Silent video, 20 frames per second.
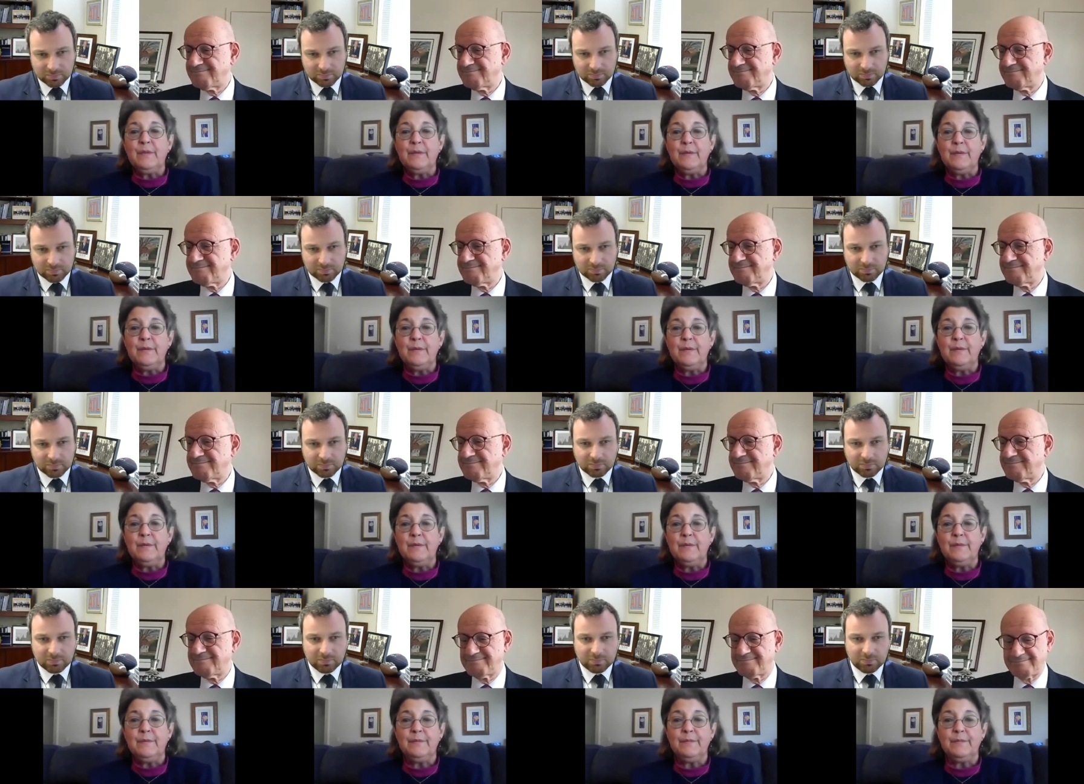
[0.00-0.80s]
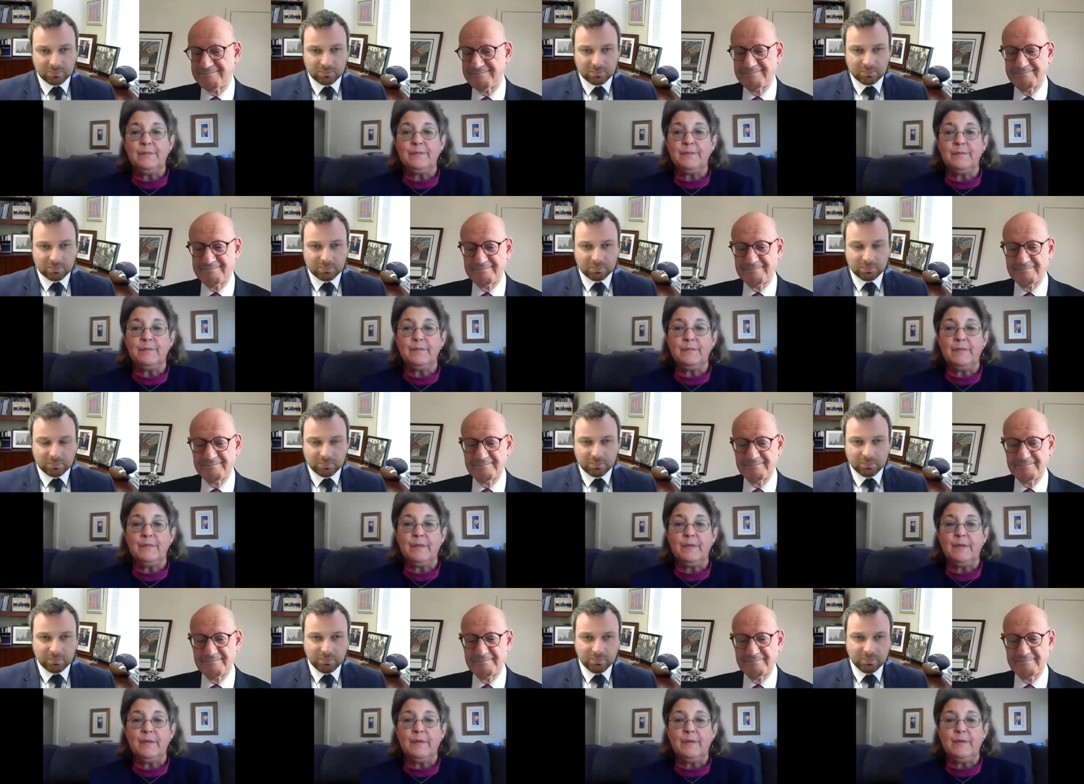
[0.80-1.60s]

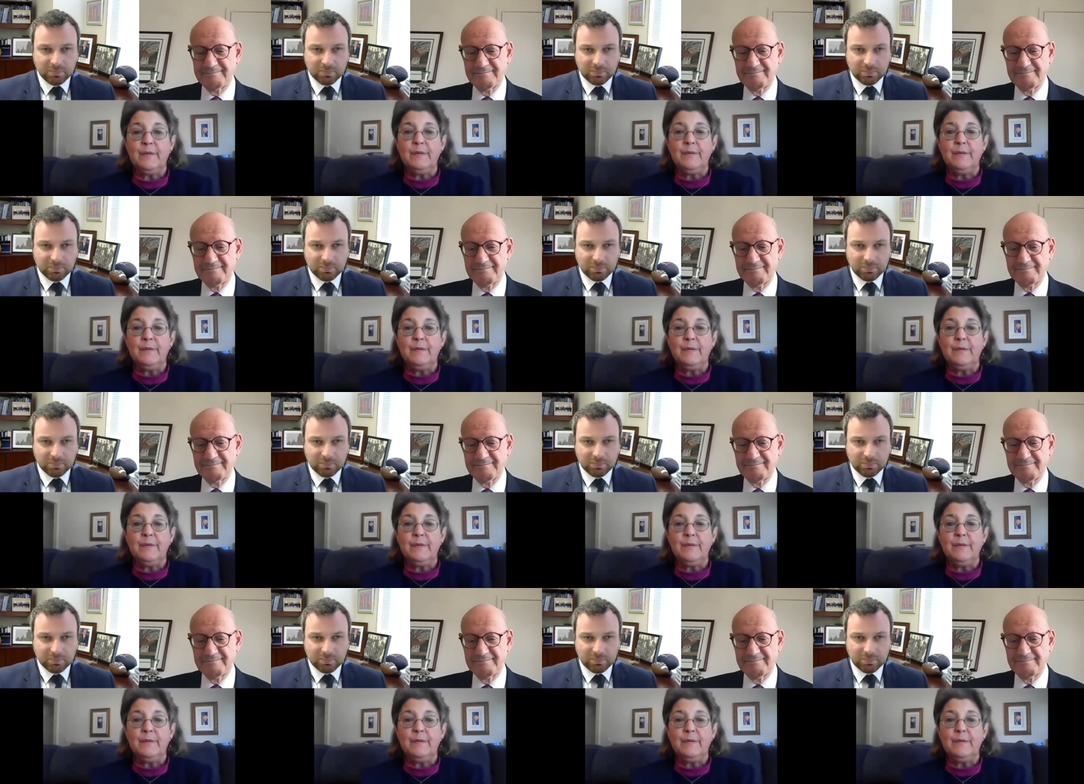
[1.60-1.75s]
(no one is talking)